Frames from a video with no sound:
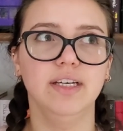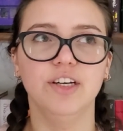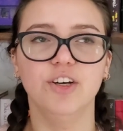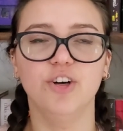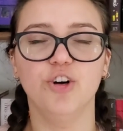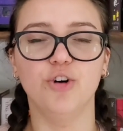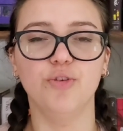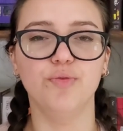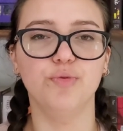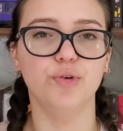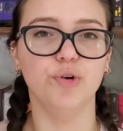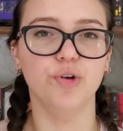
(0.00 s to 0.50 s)

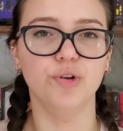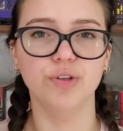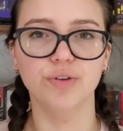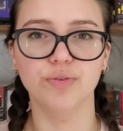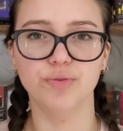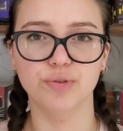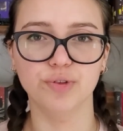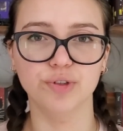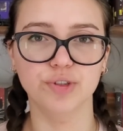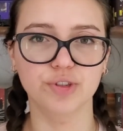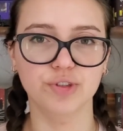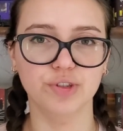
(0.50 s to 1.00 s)
of all the
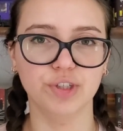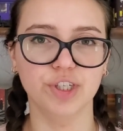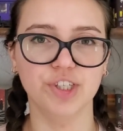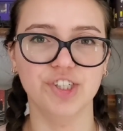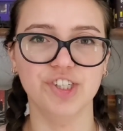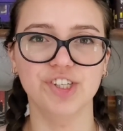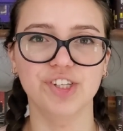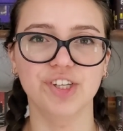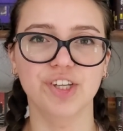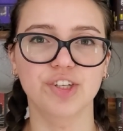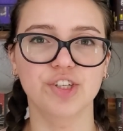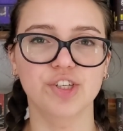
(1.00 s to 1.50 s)

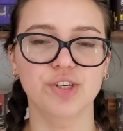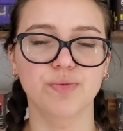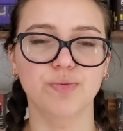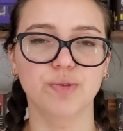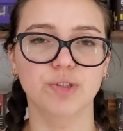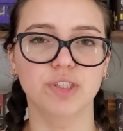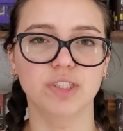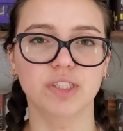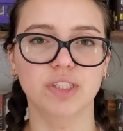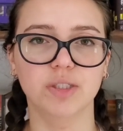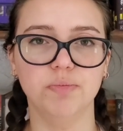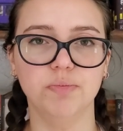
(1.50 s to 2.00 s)
frustration that she
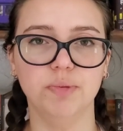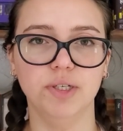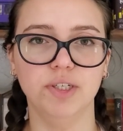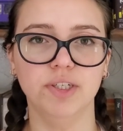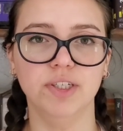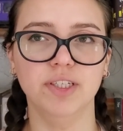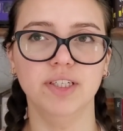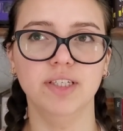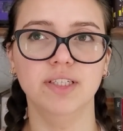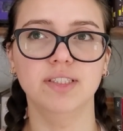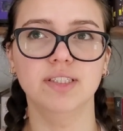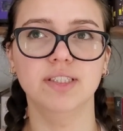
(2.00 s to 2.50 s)
was
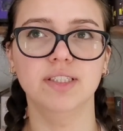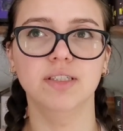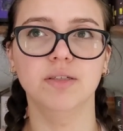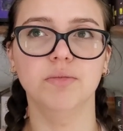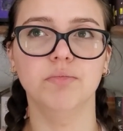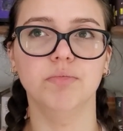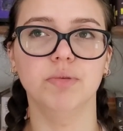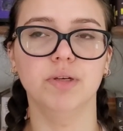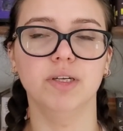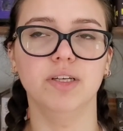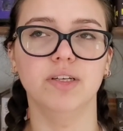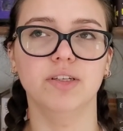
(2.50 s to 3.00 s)

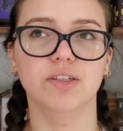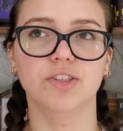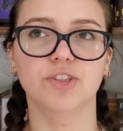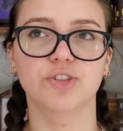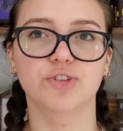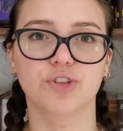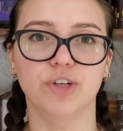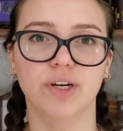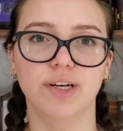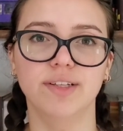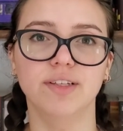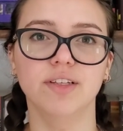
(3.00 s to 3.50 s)
experiencing being
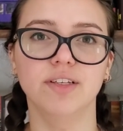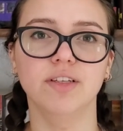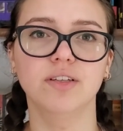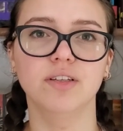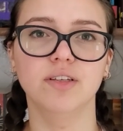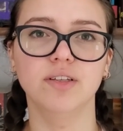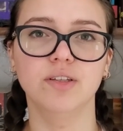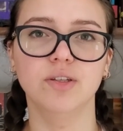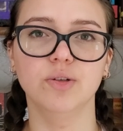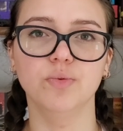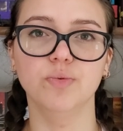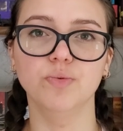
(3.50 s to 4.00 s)
stranded
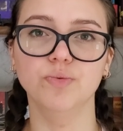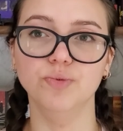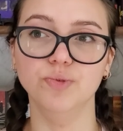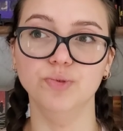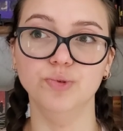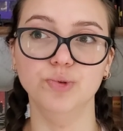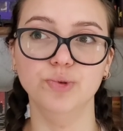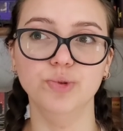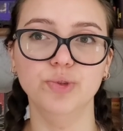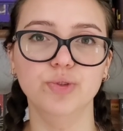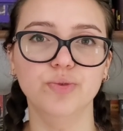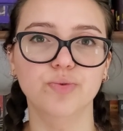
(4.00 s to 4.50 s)
in the
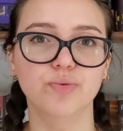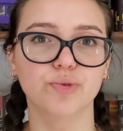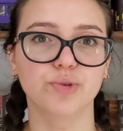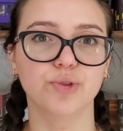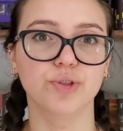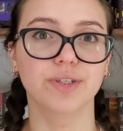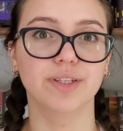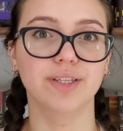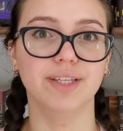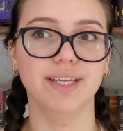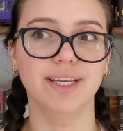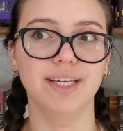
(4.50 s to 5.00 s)
woods for
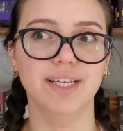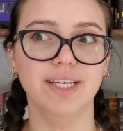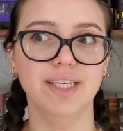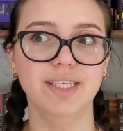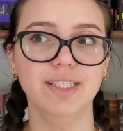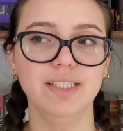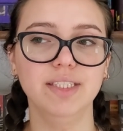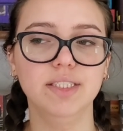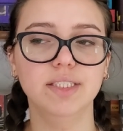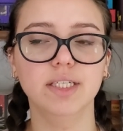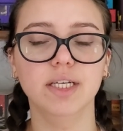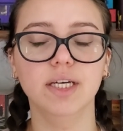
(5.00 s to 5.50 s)

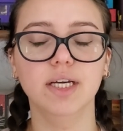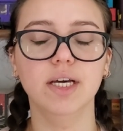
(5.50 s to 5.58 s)
days.